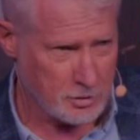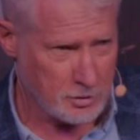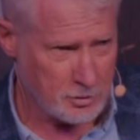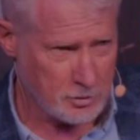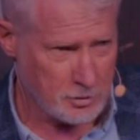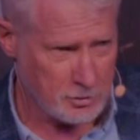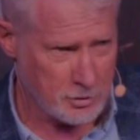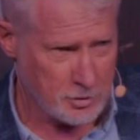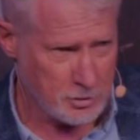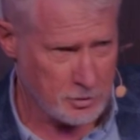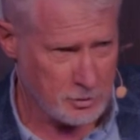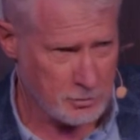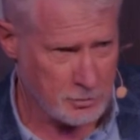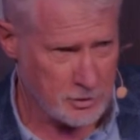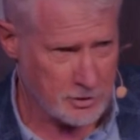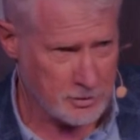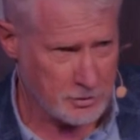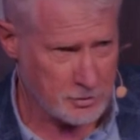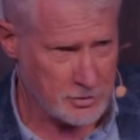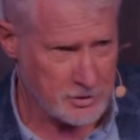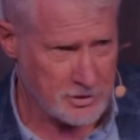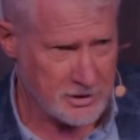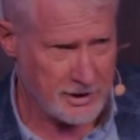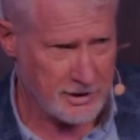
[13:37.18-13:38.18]
do you
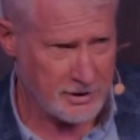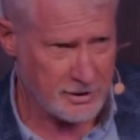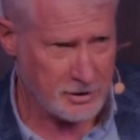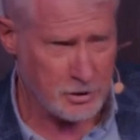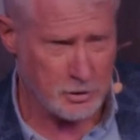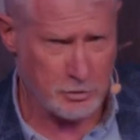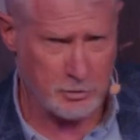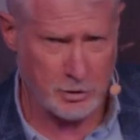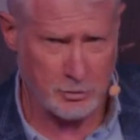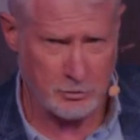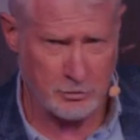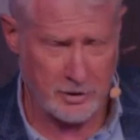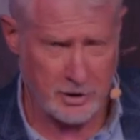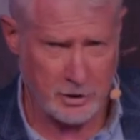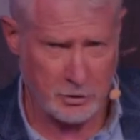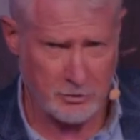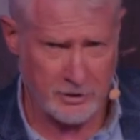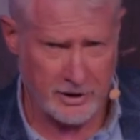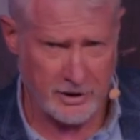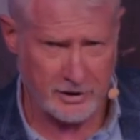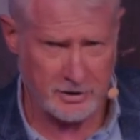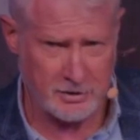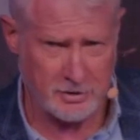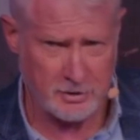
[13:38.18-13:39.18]
understand you don't know
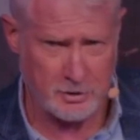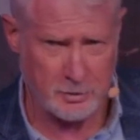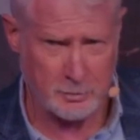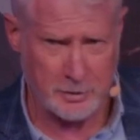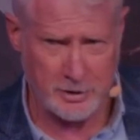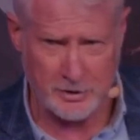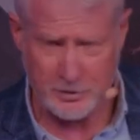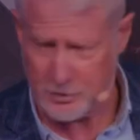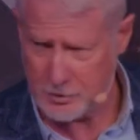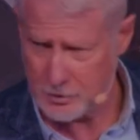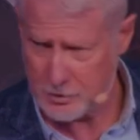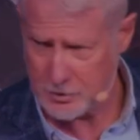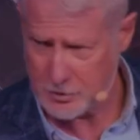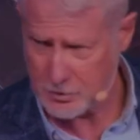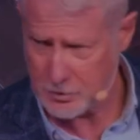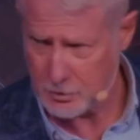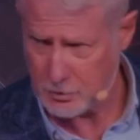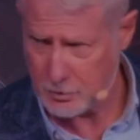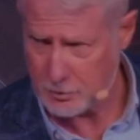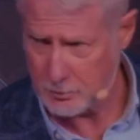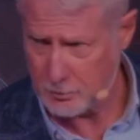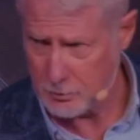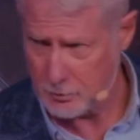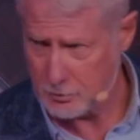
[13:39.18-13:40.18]
that until you've been through the storm?